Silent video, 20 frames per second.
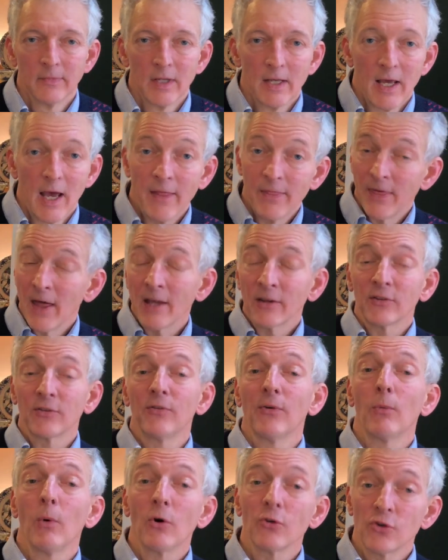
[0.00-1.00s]
And thanks
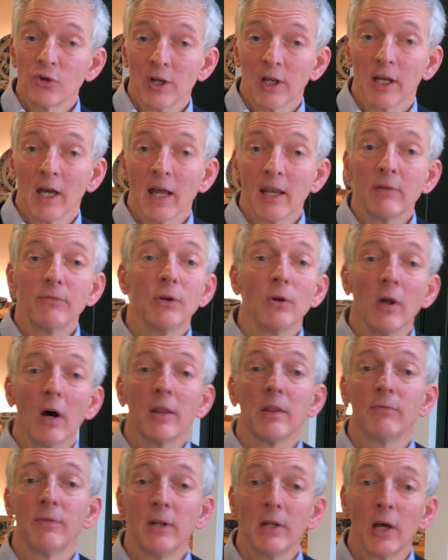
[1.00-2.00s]
for watching. And if you like
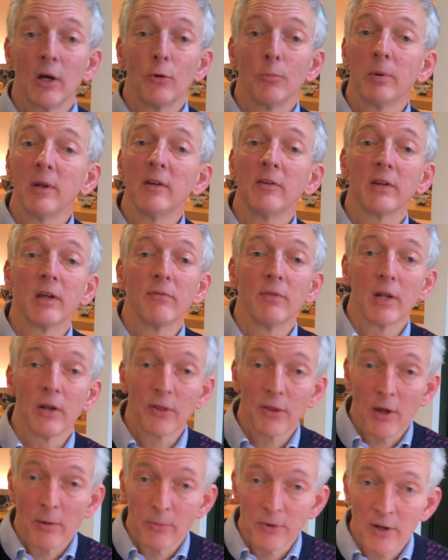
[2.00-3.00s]
the video, please give it a
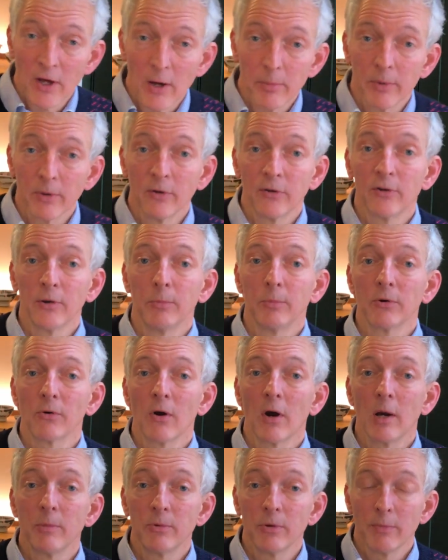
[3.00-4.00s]
thumbs up and
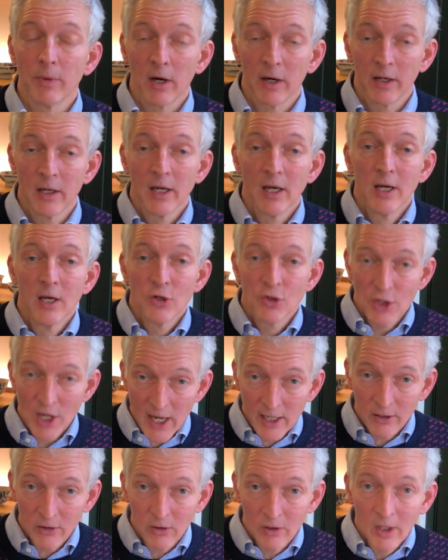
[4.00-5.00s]
subscribe to my
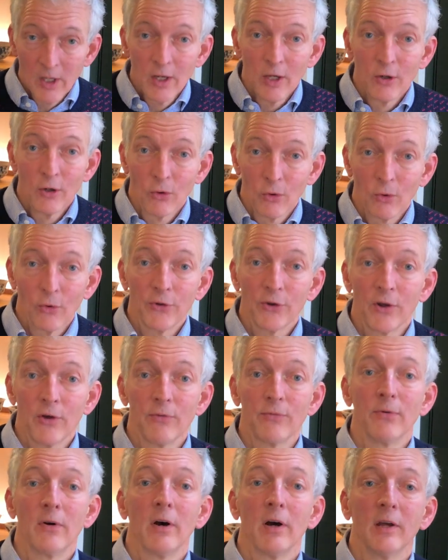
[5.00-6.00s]
channel. You'll also
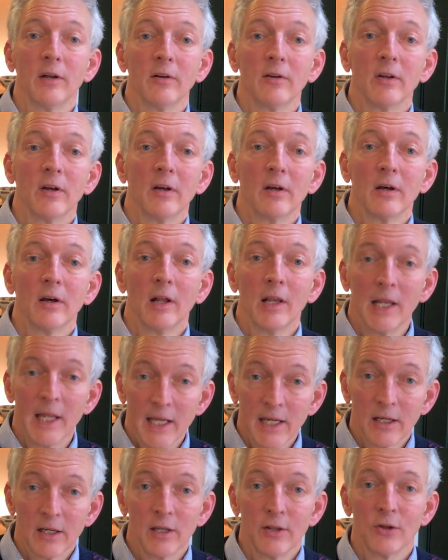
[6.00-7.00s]
find a
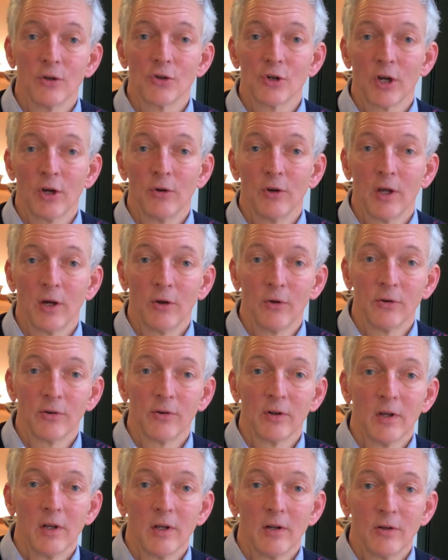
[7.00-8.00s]
link in the show notes
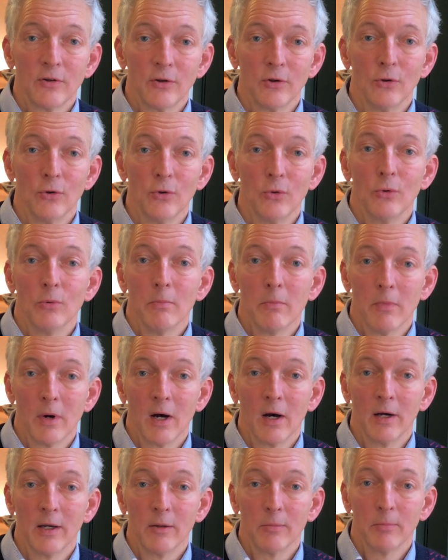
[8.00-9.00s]
to
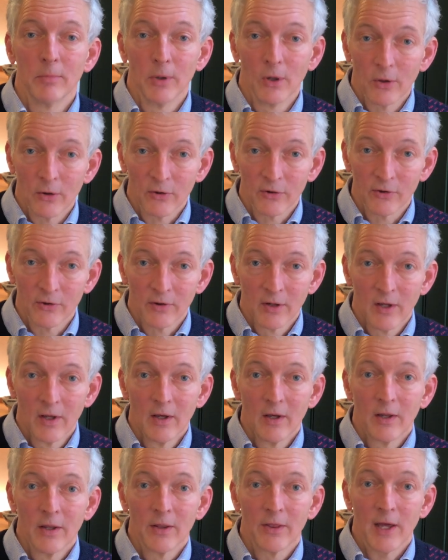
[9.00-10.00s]
my books.
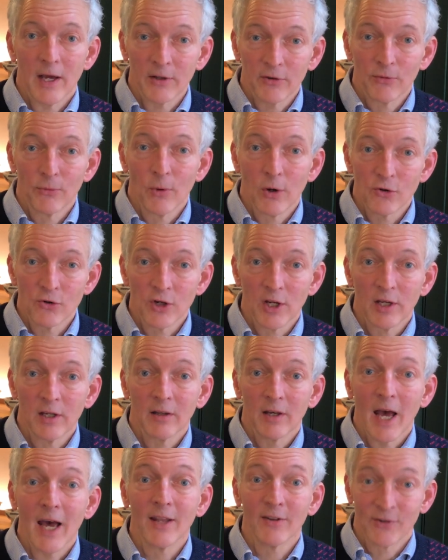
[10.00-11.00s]
Thanks for watching
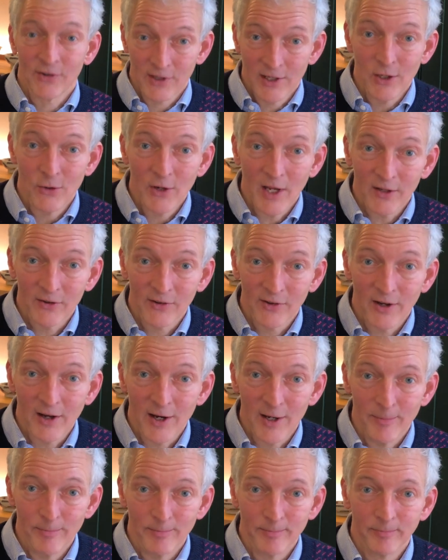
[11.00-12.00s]
and see you next time.